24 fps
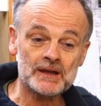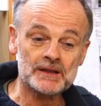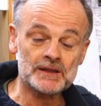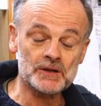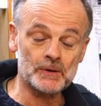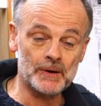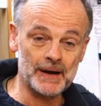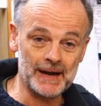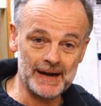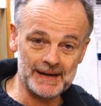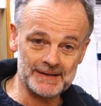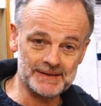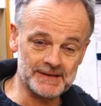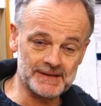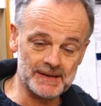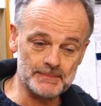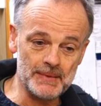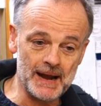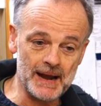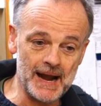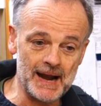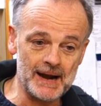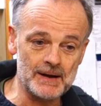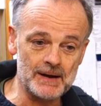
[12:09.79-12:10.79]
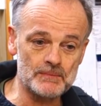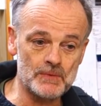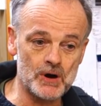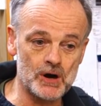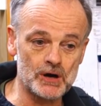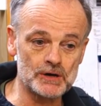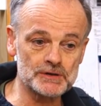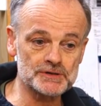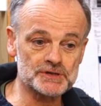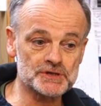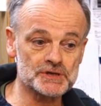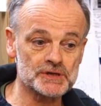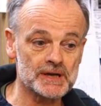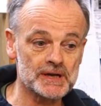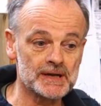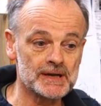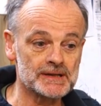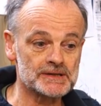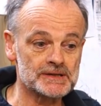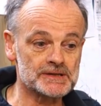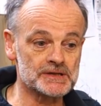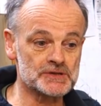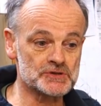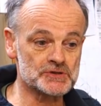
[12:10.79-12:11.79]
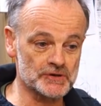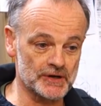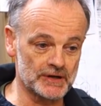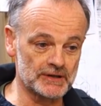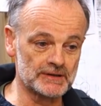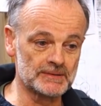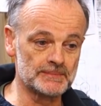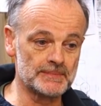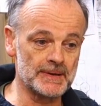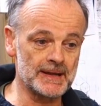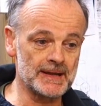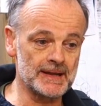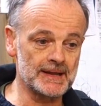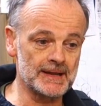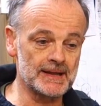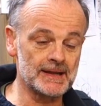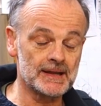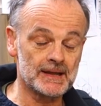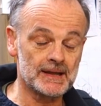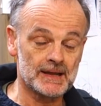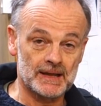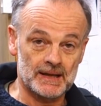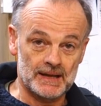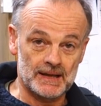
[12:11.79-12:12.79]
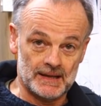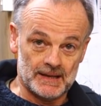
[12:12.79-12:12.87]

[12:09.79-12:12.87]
So I asked him how much to drill me